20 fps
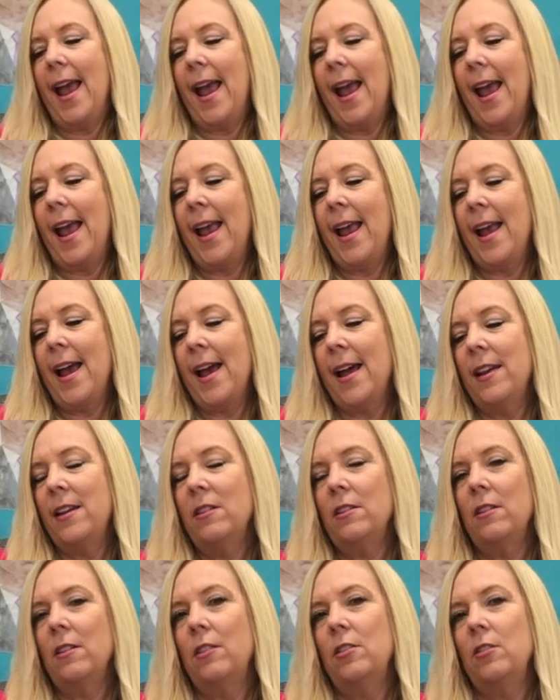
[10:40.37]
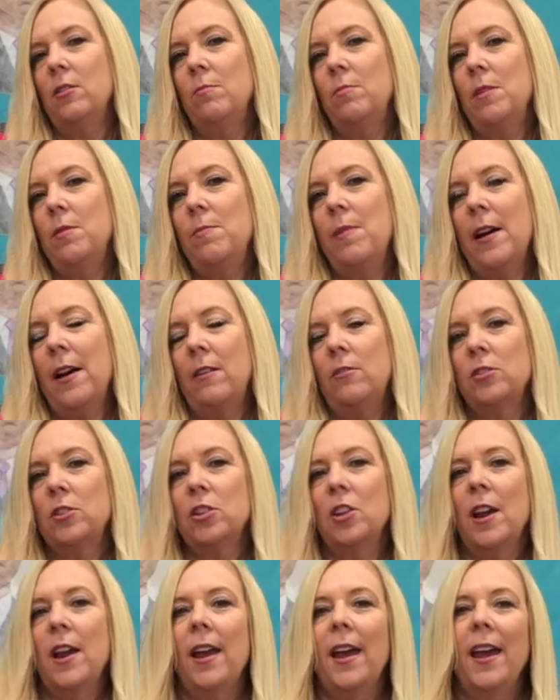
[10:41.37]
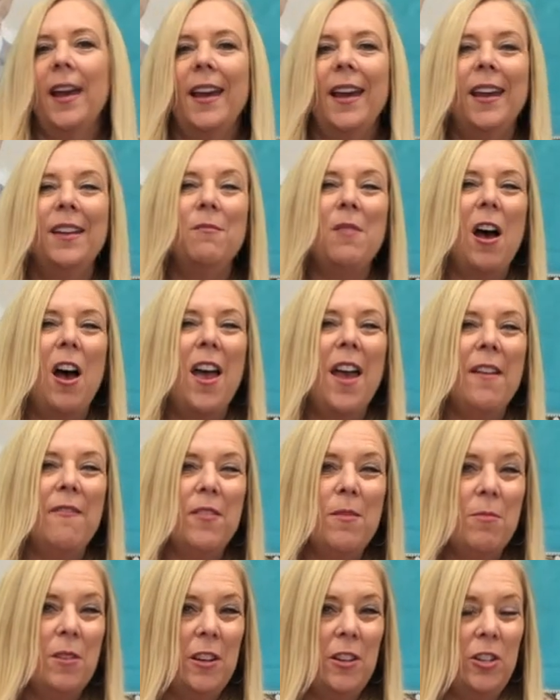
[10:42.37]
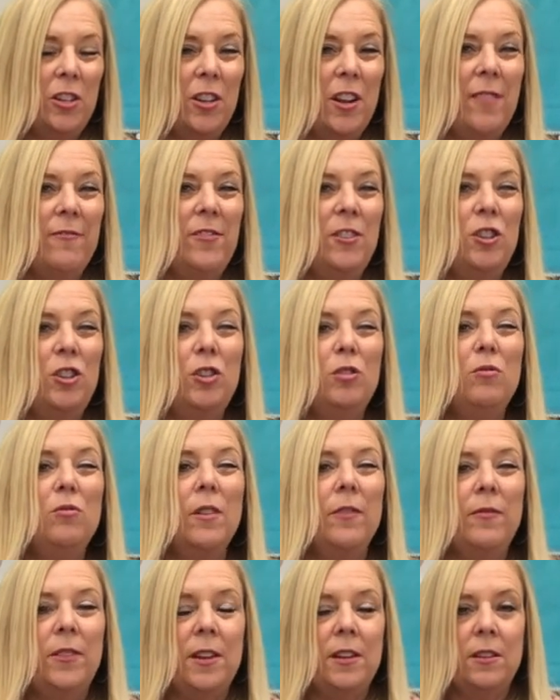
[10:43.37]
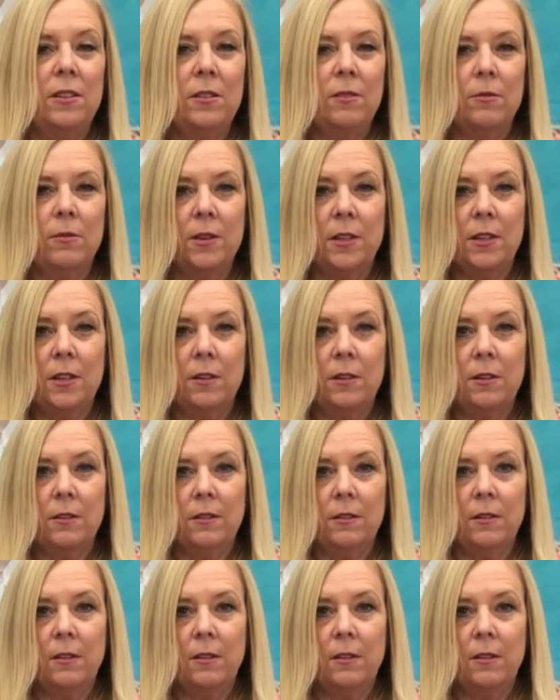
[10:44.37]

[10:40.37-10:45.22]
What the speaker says: and your blue pouch, and everybody should have 2 of these to return.